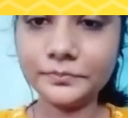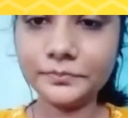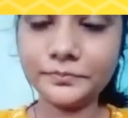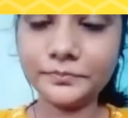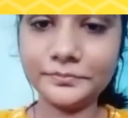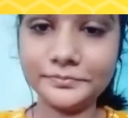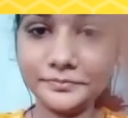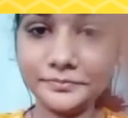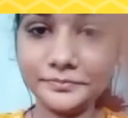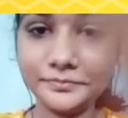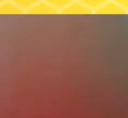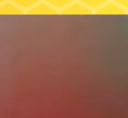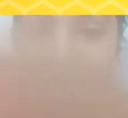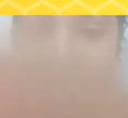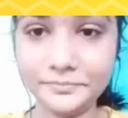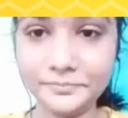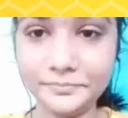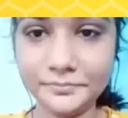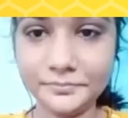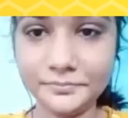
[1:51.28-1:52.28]

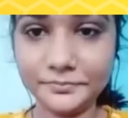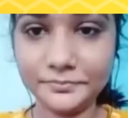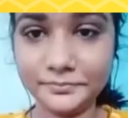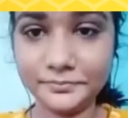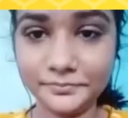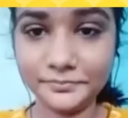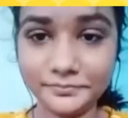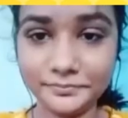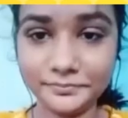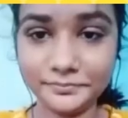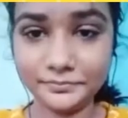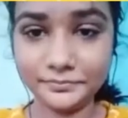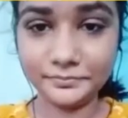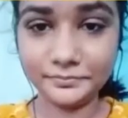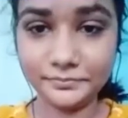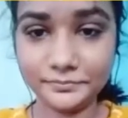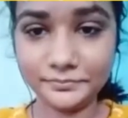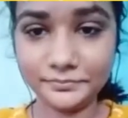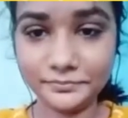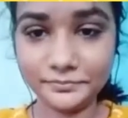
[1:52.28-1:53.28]

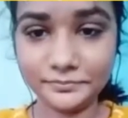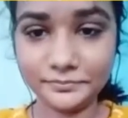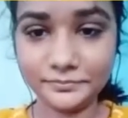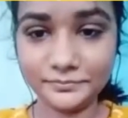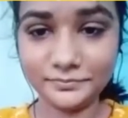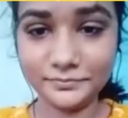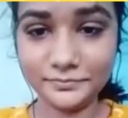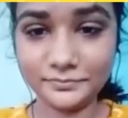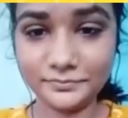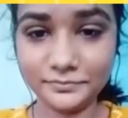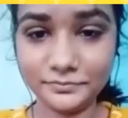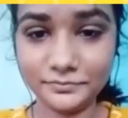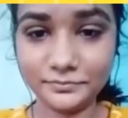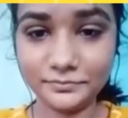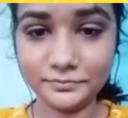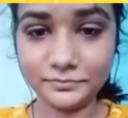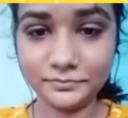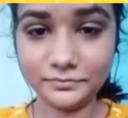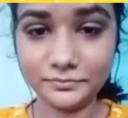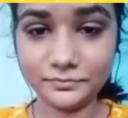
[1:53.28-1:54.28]

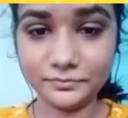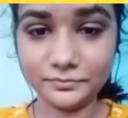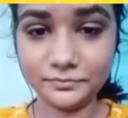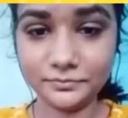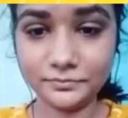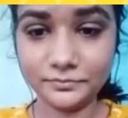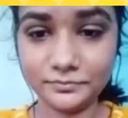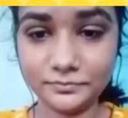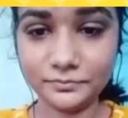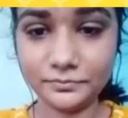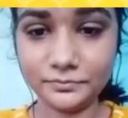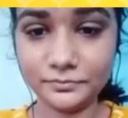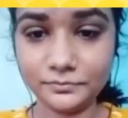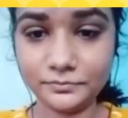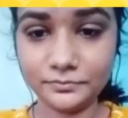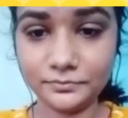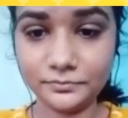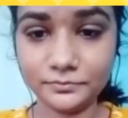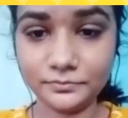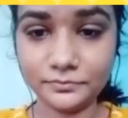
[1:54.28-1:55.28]

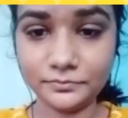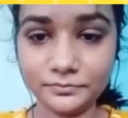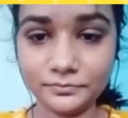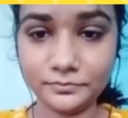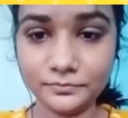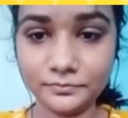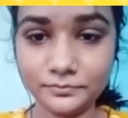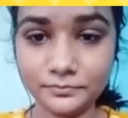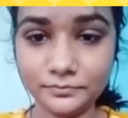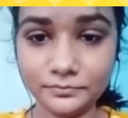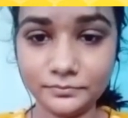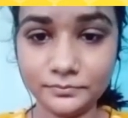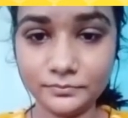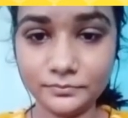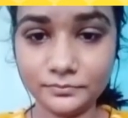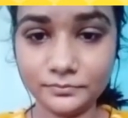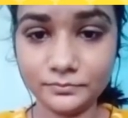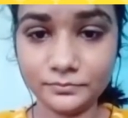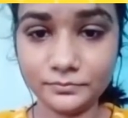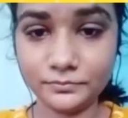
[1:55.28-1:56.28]

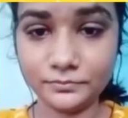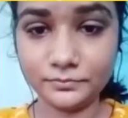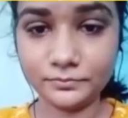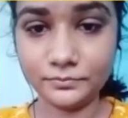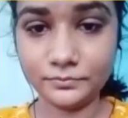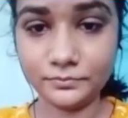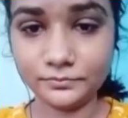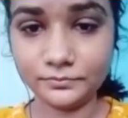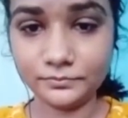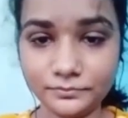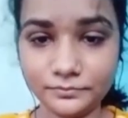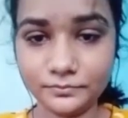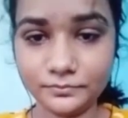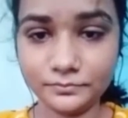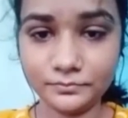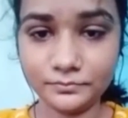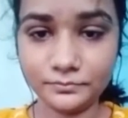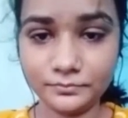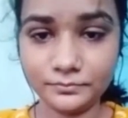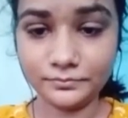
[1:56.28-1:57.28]

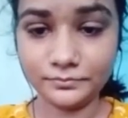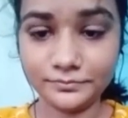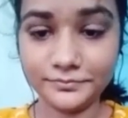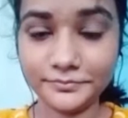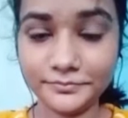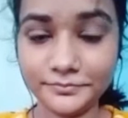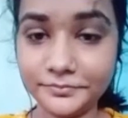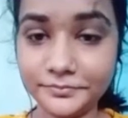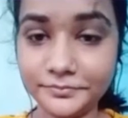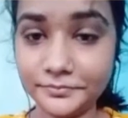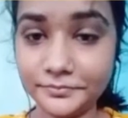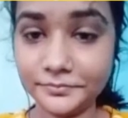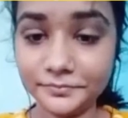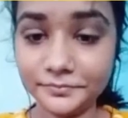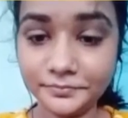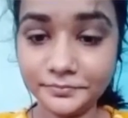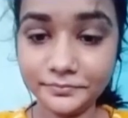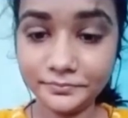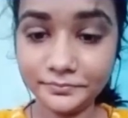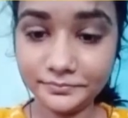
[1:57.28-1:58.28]

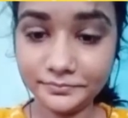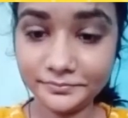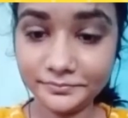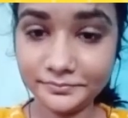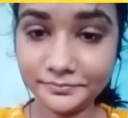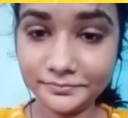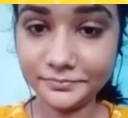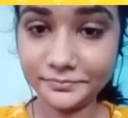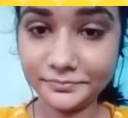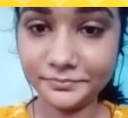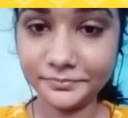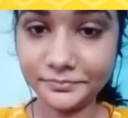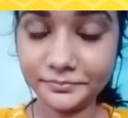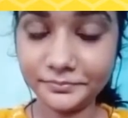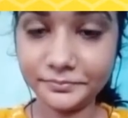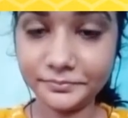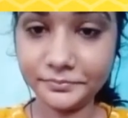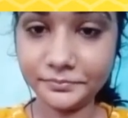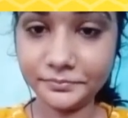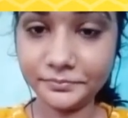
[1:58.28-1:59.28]
(not speaking)